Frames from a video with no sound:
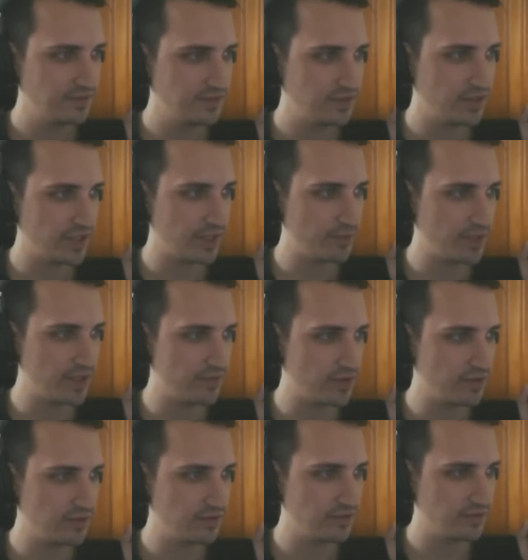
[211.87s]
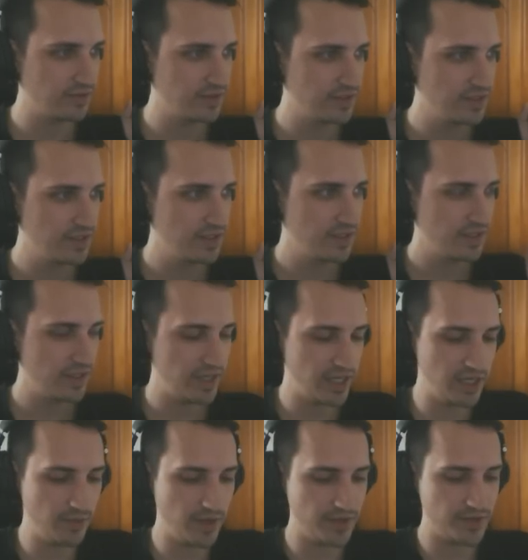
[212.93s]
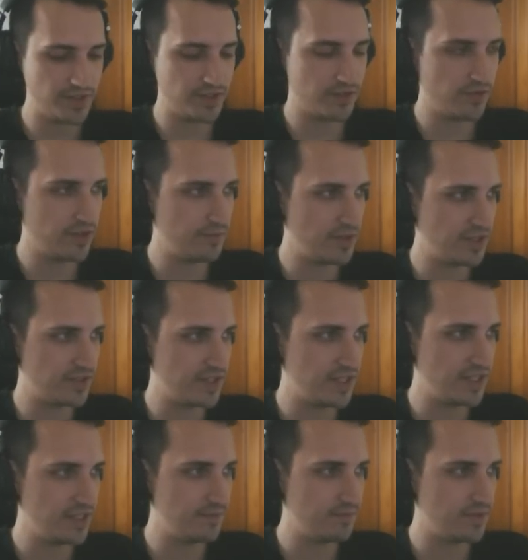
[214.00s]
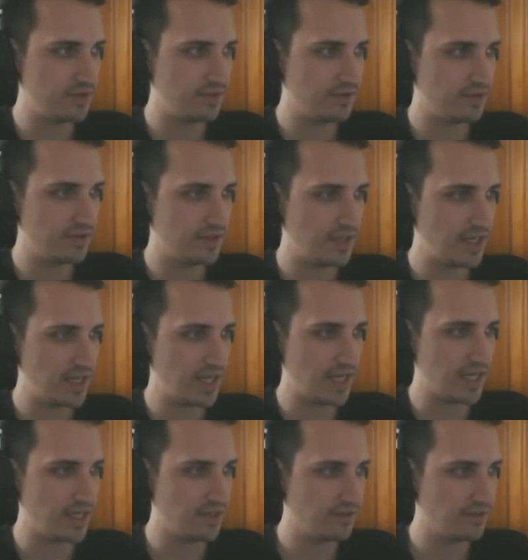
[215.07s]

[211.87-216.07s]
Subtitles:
Okay, whatever. Anyway, this is going to be Team A.